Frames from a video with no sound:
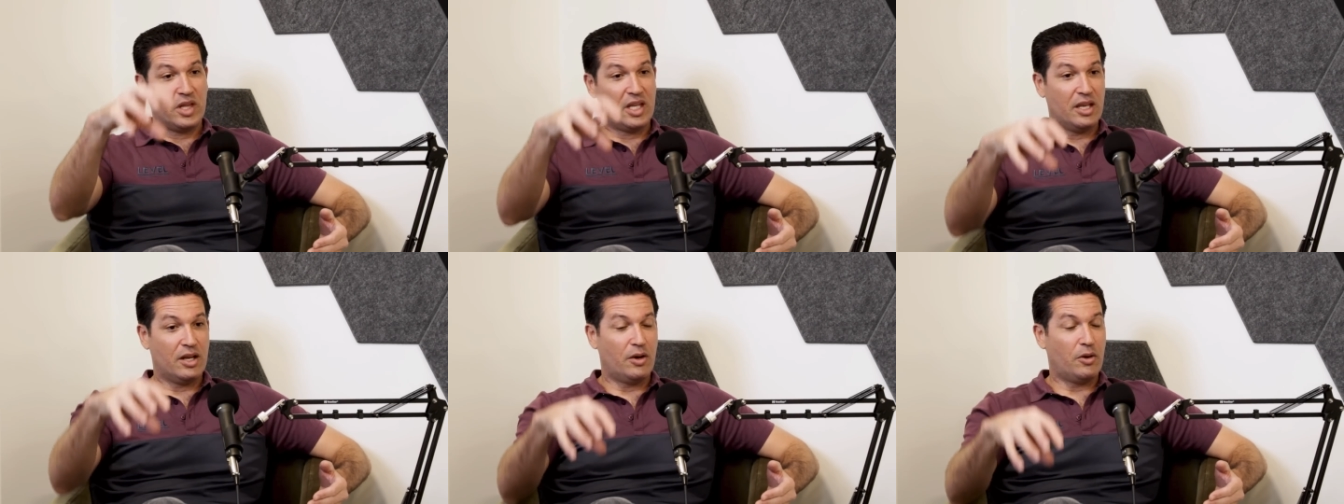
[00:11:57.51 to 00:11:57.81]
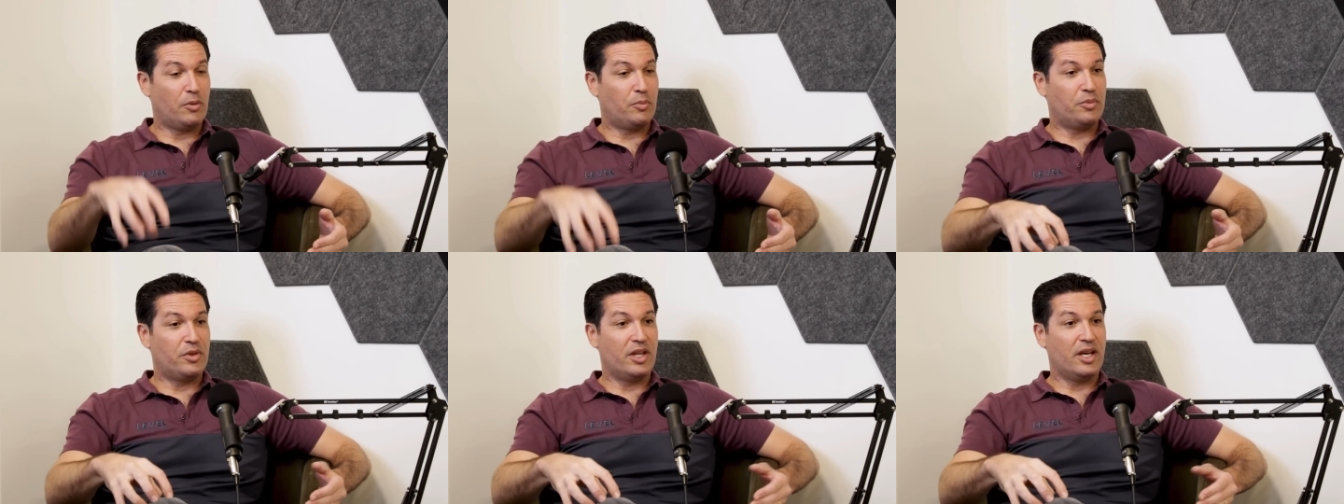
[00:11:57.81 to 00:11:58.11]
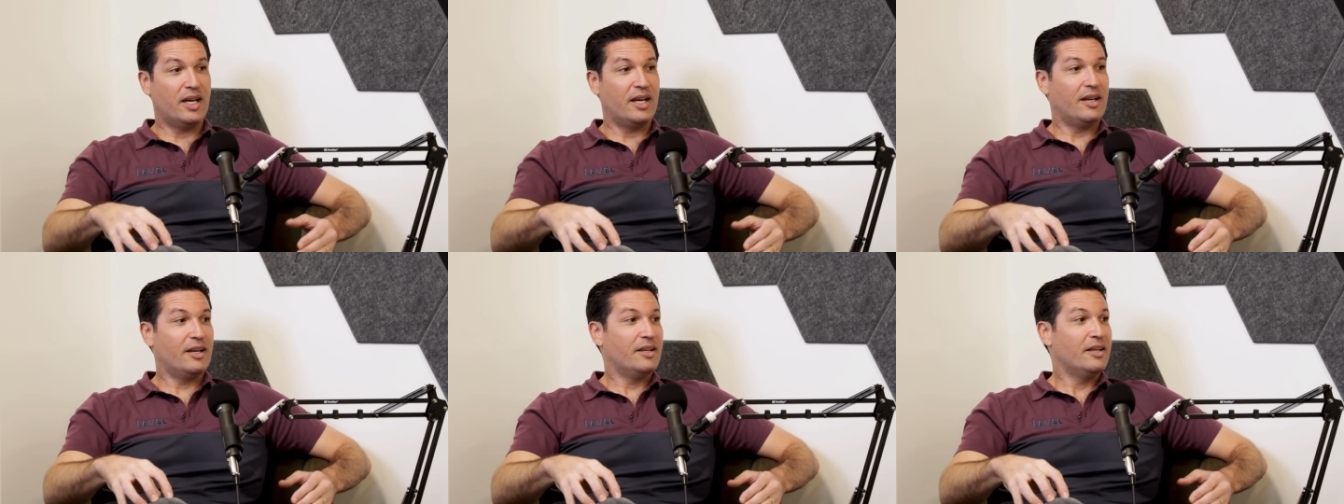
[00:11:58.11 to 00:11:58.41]
you know,
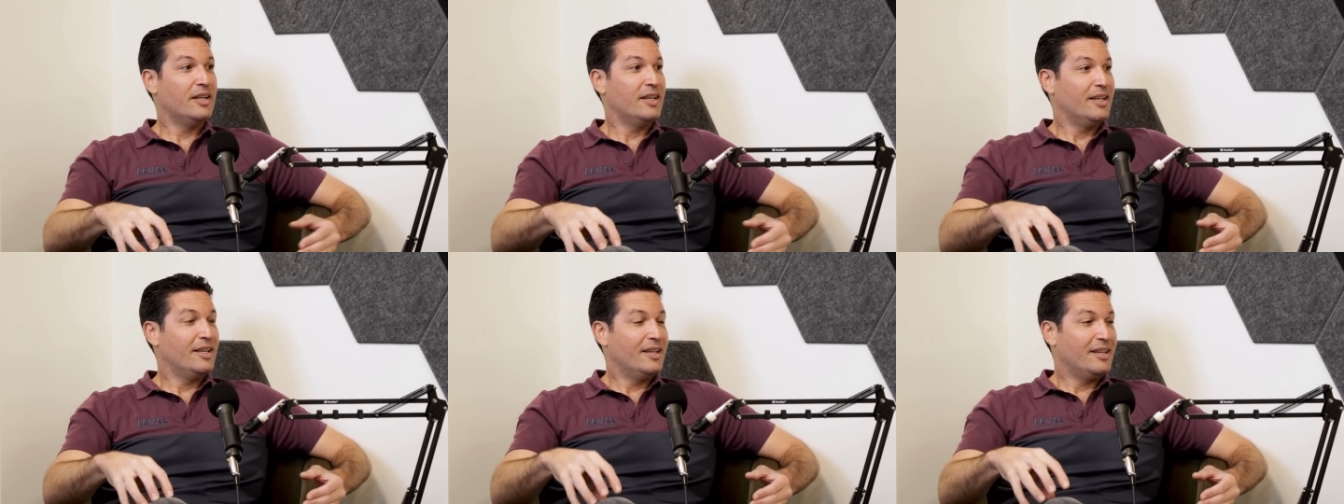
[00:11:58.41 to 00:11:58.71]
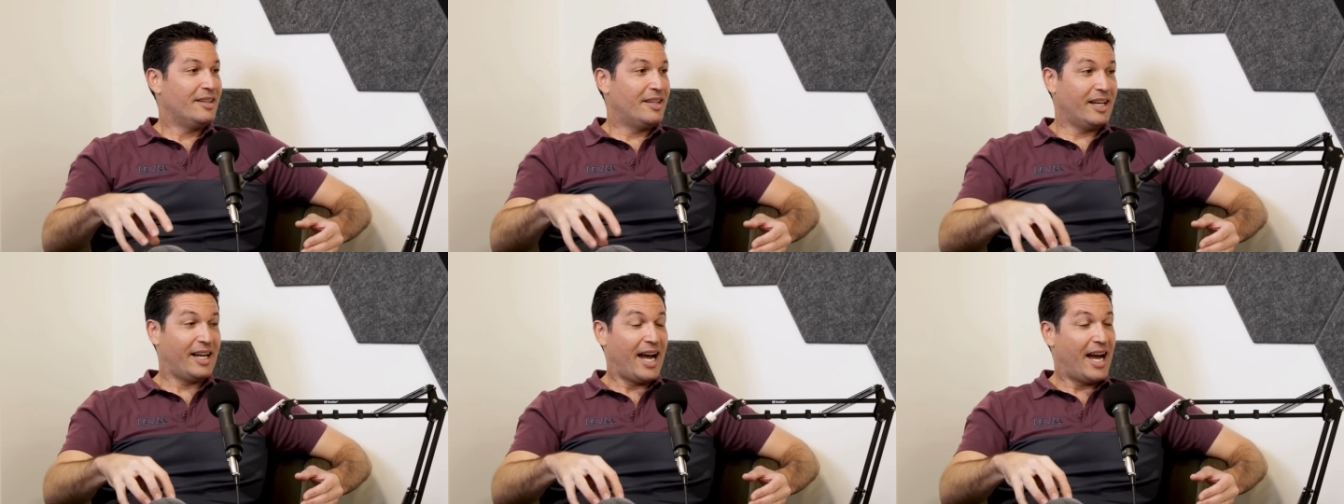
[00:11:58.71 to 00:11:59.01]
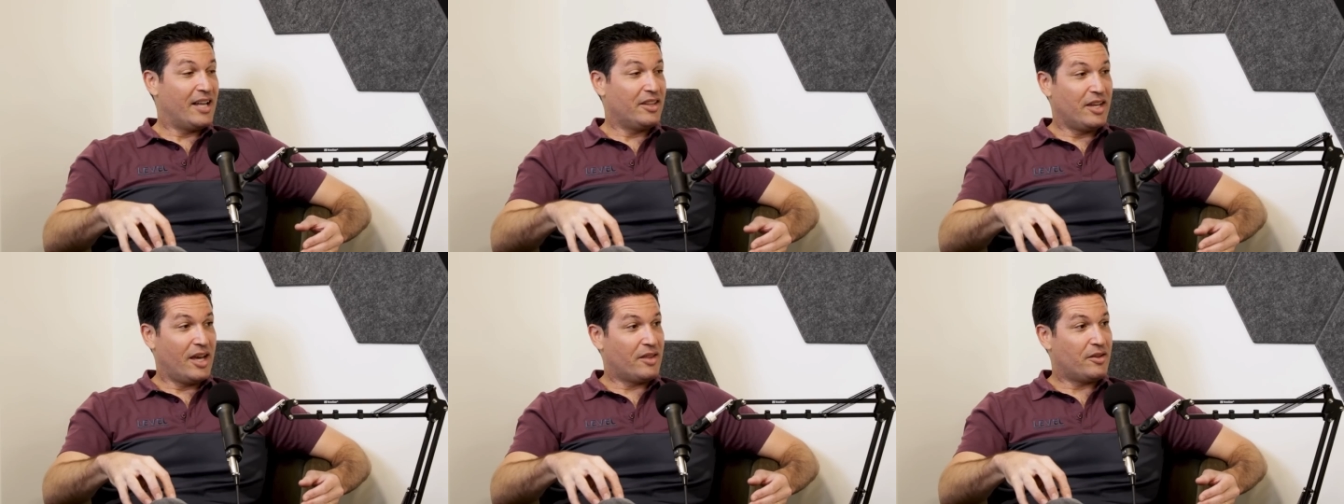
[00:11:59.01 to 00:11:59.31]
the the
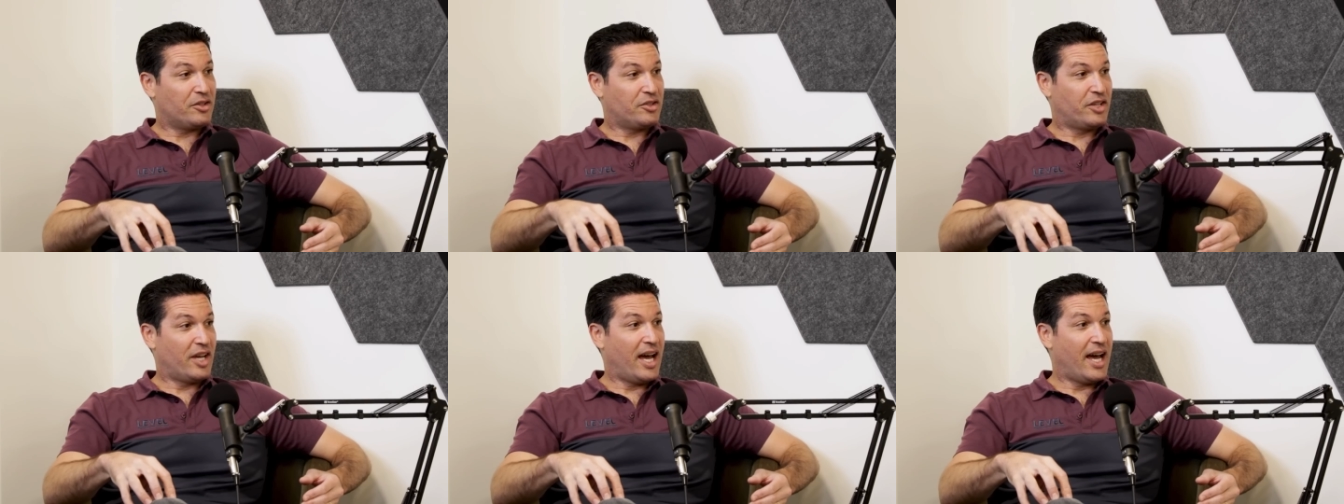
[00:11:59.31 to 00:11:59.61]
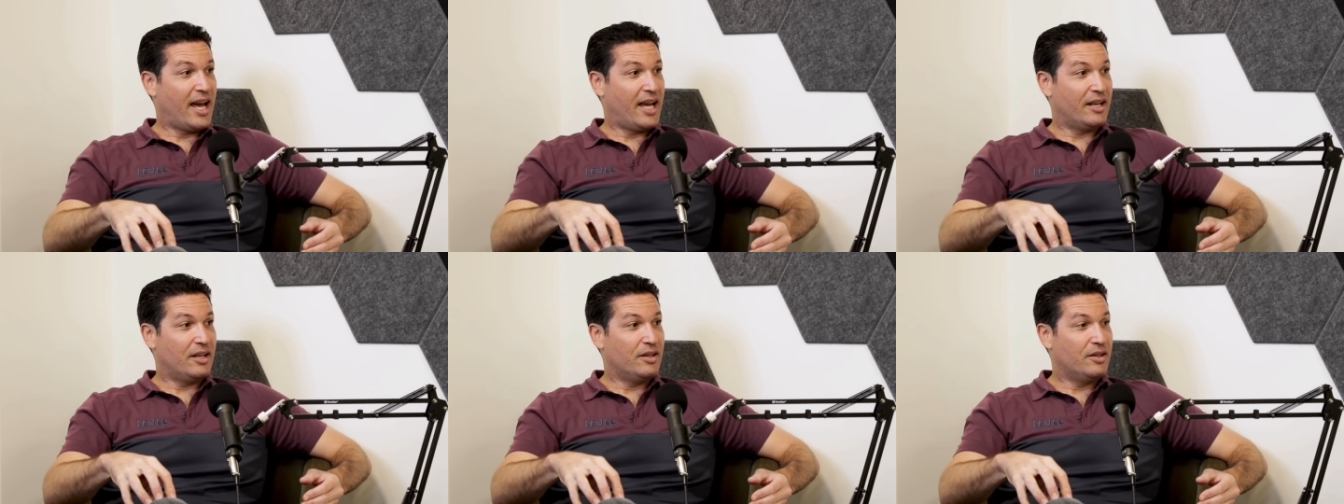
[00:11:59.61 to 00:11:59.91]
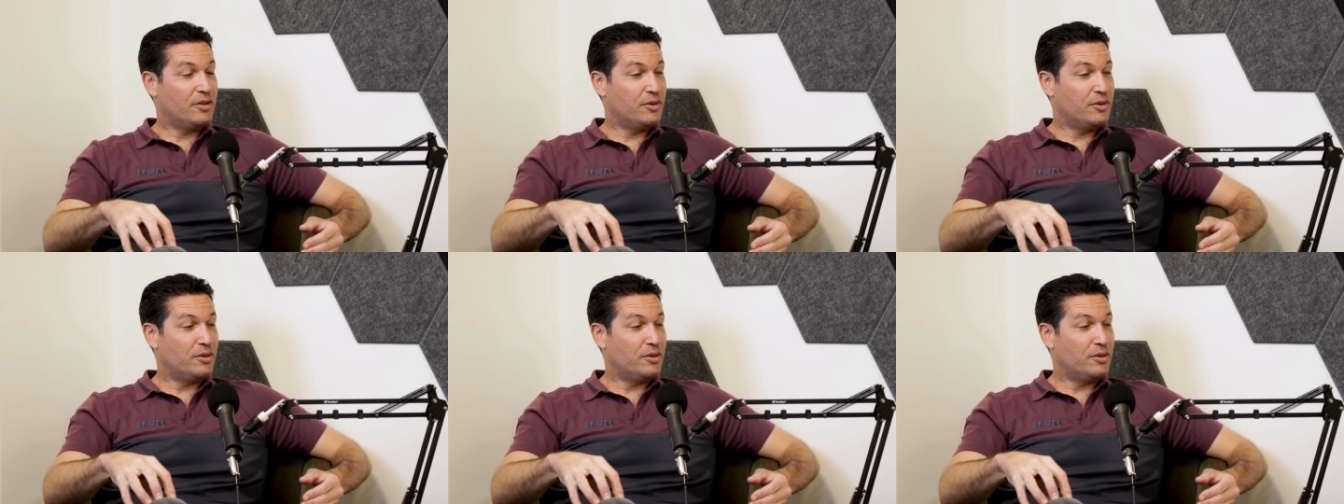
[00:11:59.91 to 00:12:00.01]
guy on the other side